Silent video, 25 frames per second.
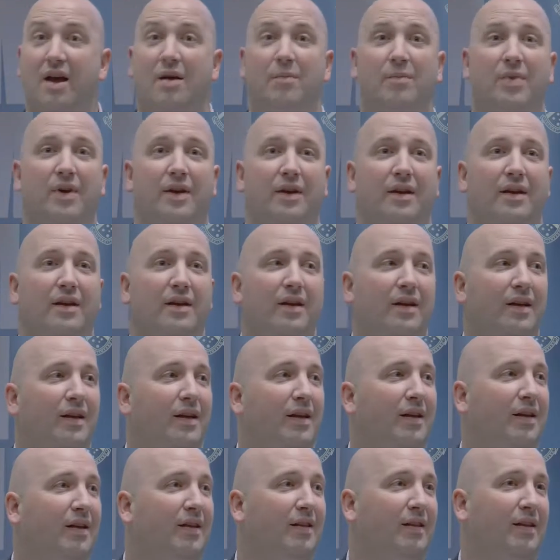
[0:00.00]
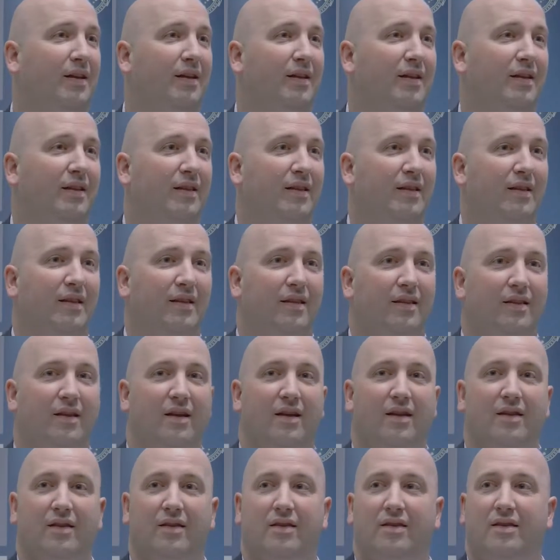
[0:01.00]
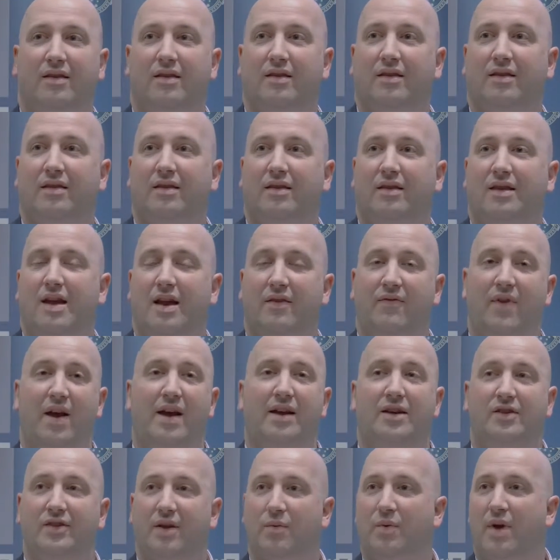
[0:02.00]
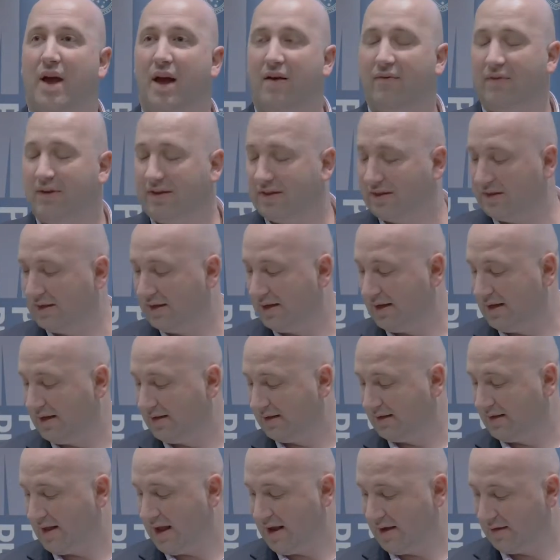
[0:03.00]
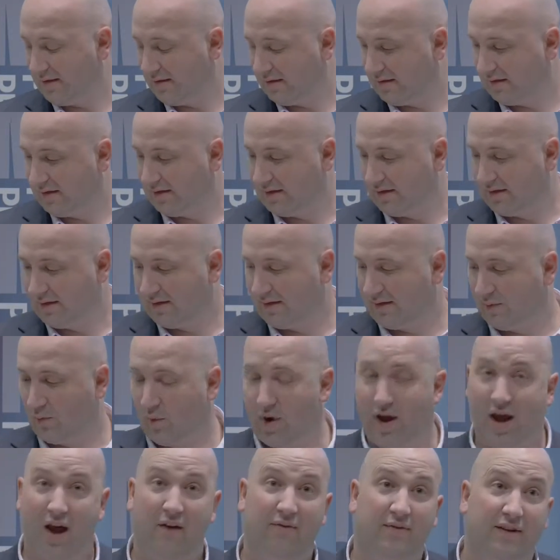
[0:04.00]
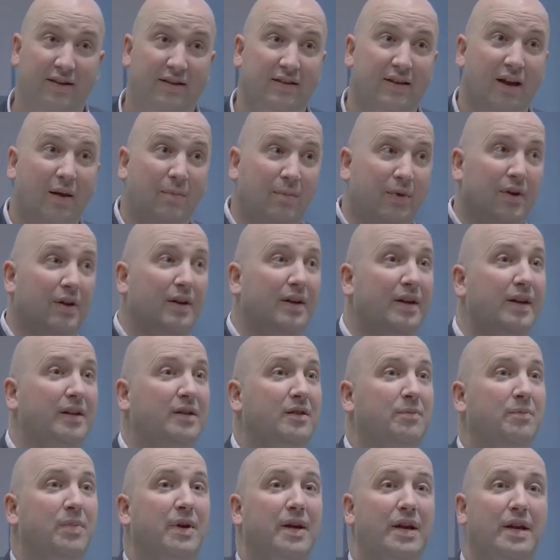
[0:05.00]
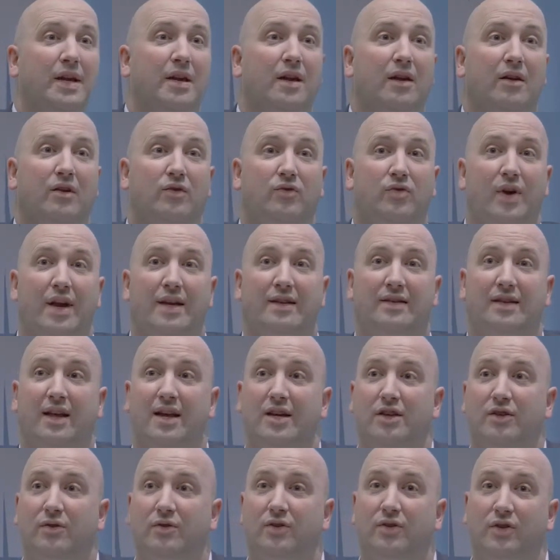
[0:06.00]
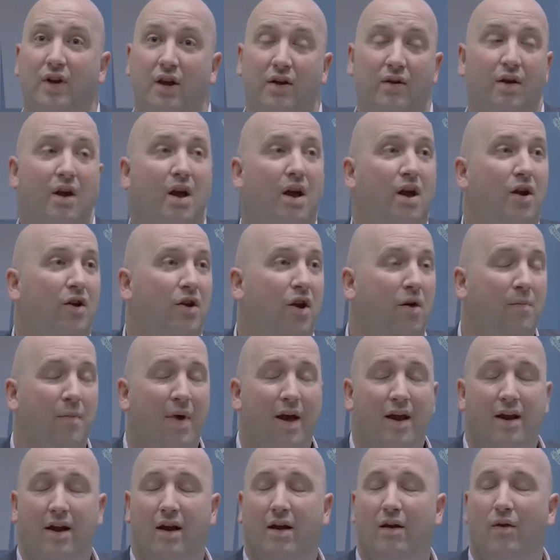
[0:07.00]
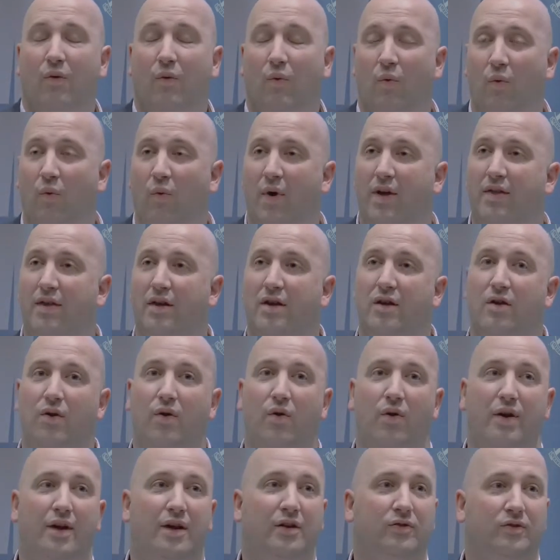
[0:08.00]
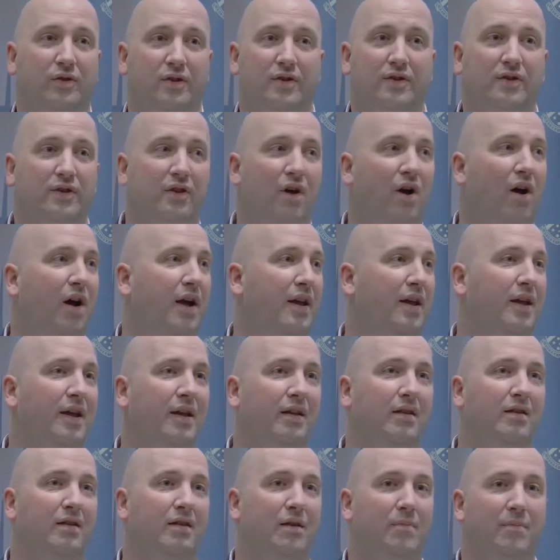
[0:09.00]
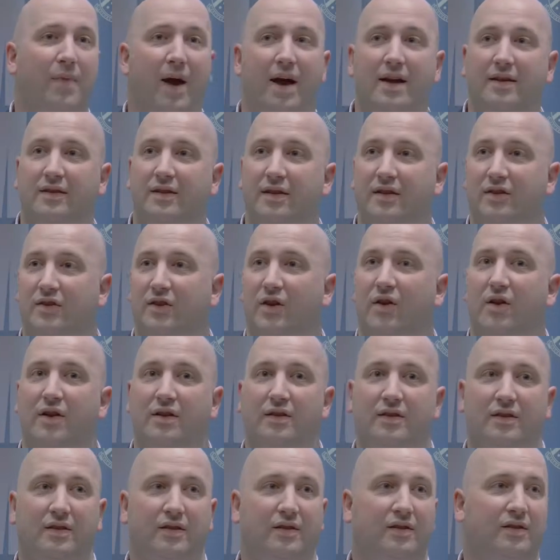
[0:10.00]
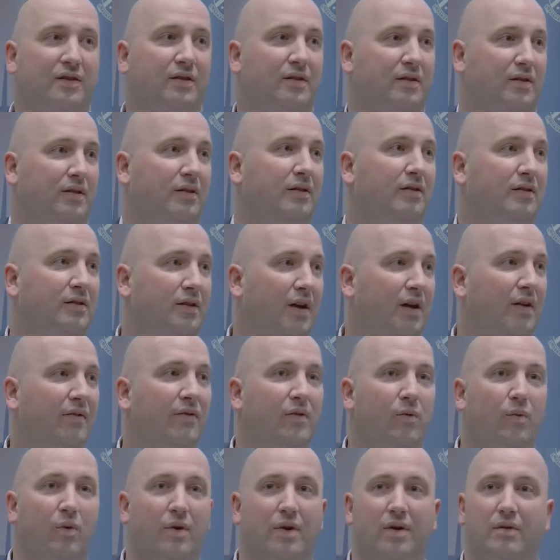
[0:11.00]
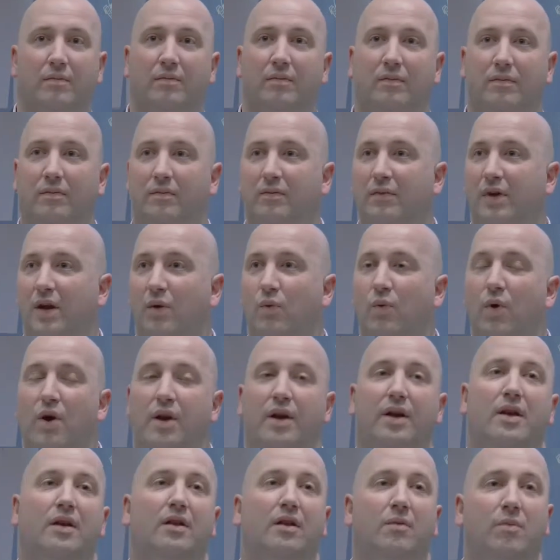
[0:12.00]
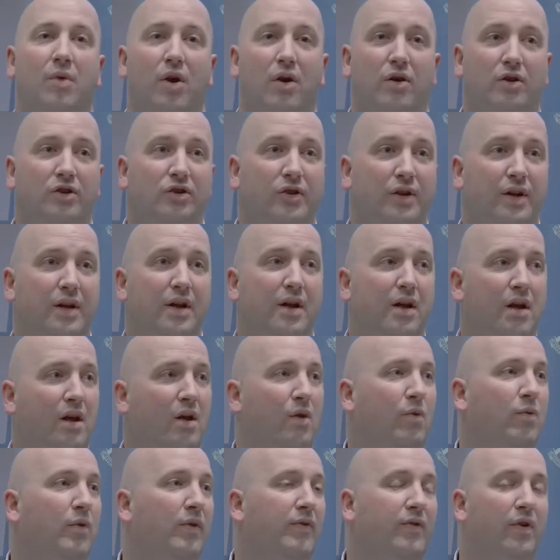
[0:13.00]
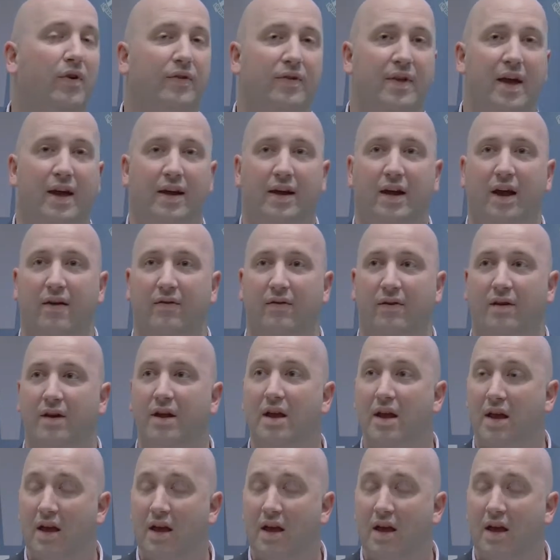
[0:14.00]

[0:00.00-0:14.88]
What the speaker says: But the advantage that we have is that we have this ability to be translational. So no matter whether your interests lie in the basic sciences, so if you want to work in a laboratory, we've got that covered.